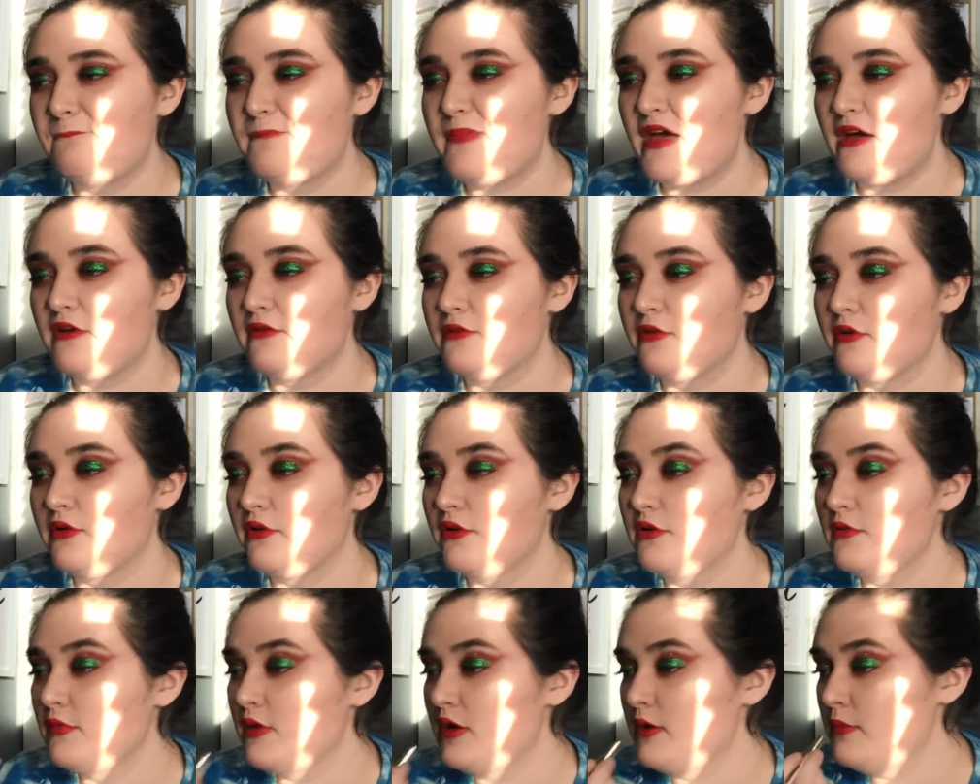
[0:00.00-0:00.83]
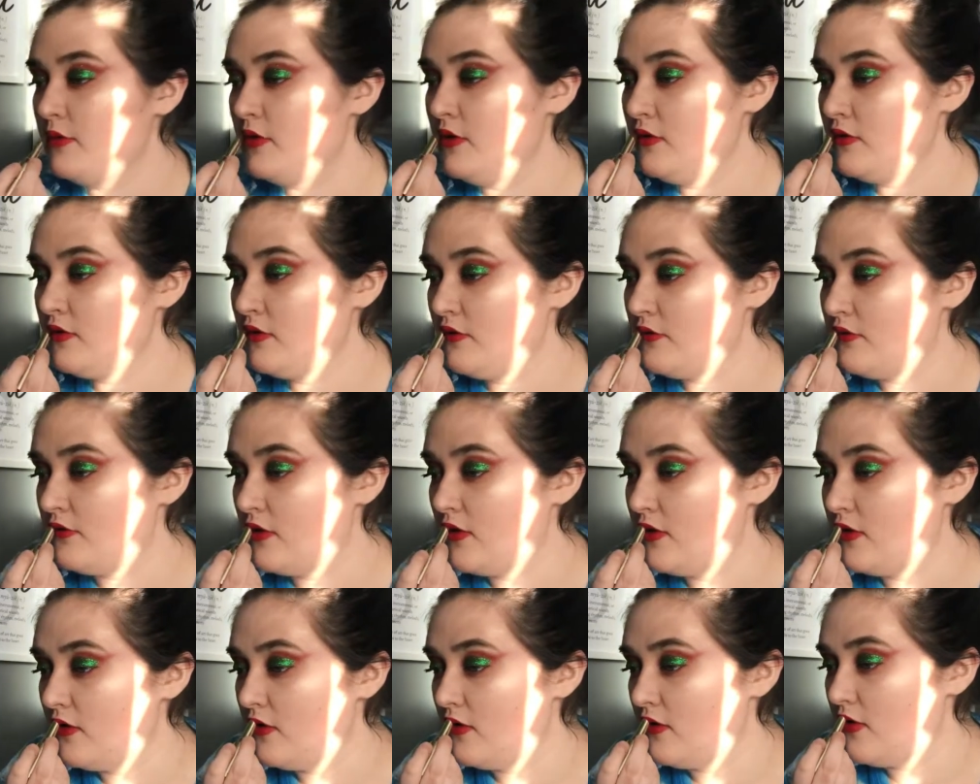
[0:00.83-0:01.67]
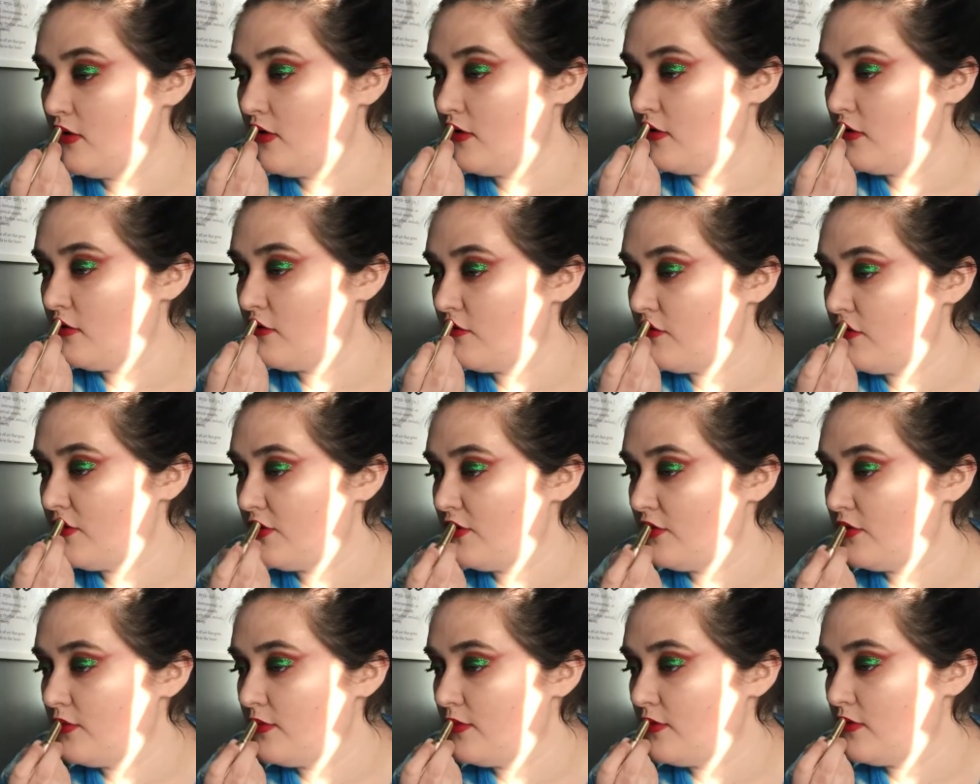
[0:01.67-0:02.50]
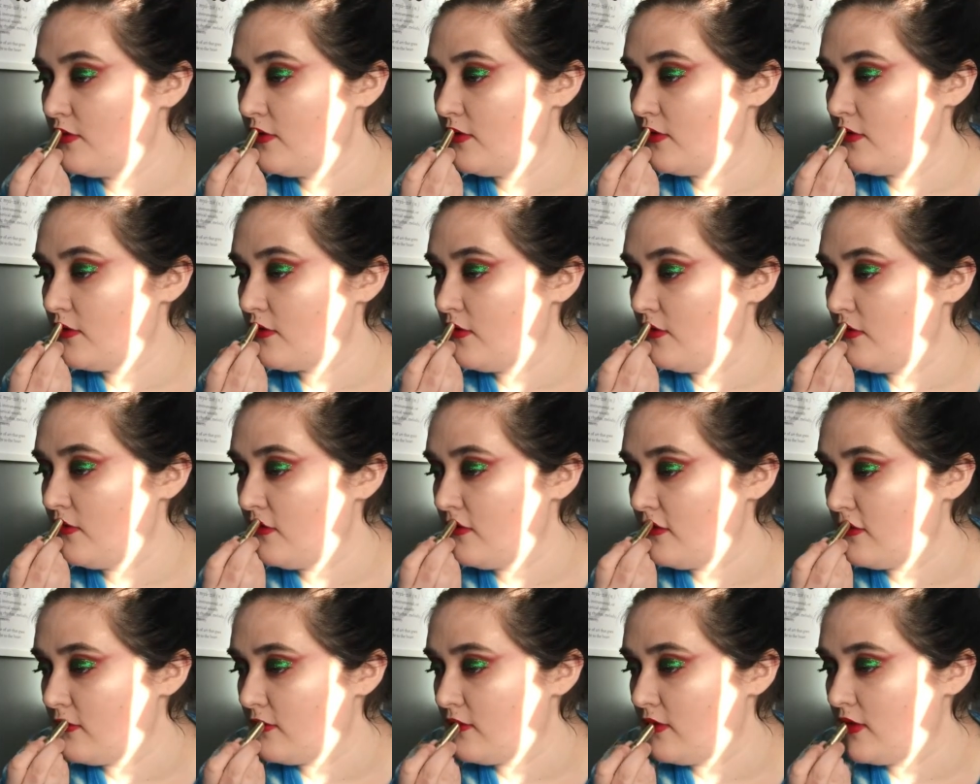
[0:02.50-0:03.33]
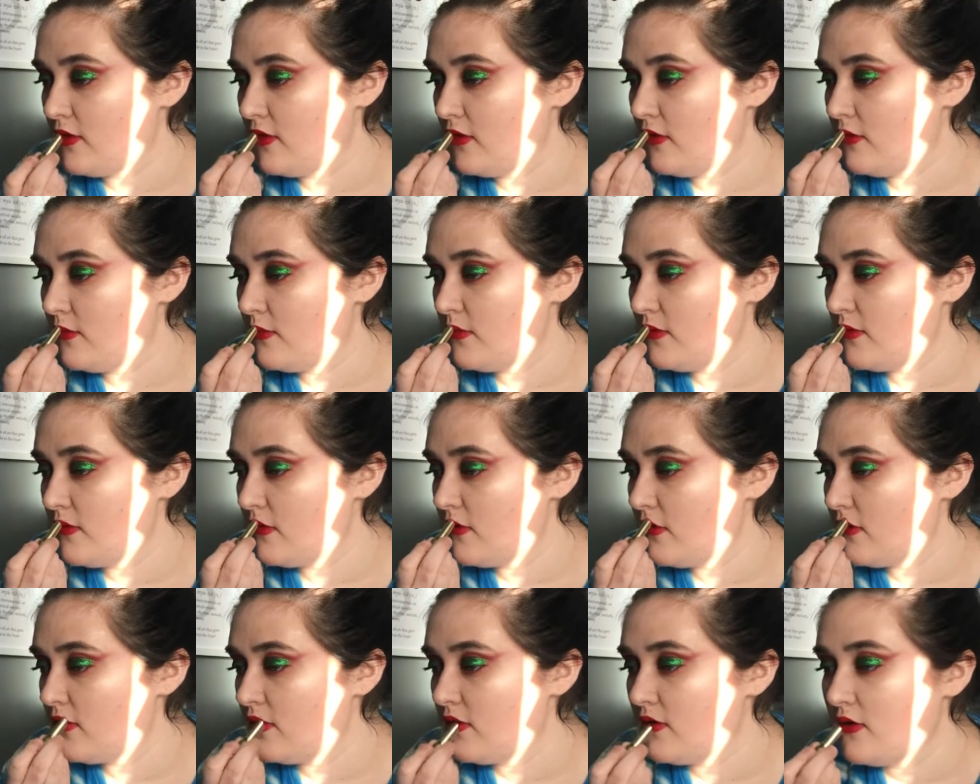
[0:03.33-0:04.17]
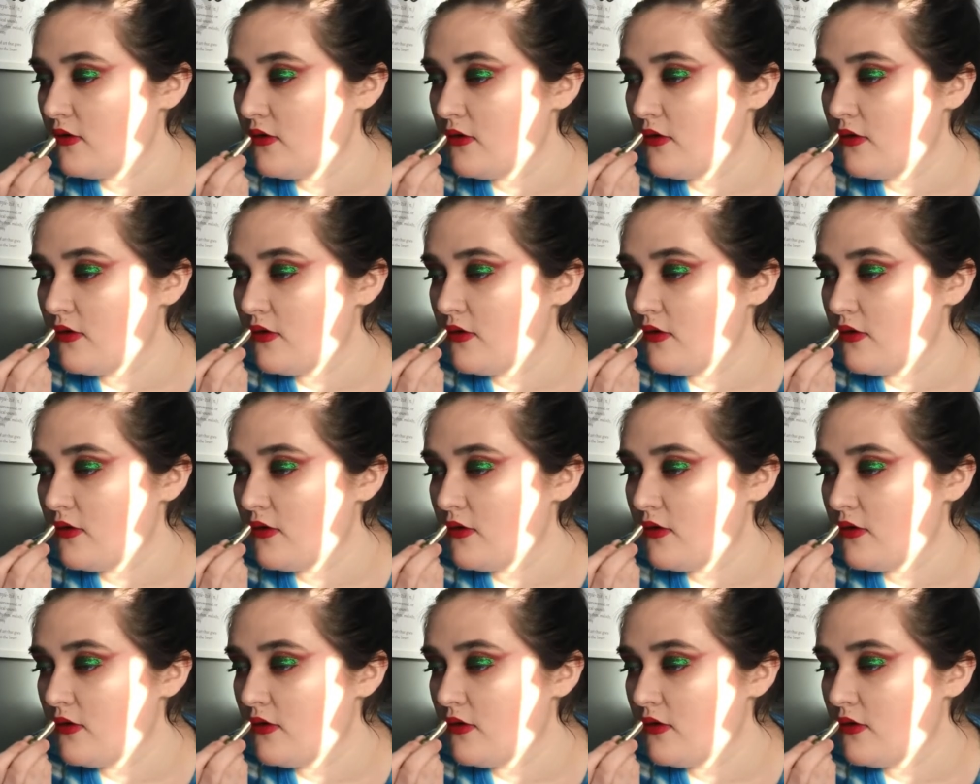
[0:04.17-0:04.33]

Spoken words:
that friend group. I'm the only friend in a lot of the friend groups who actually wears a red lipstick.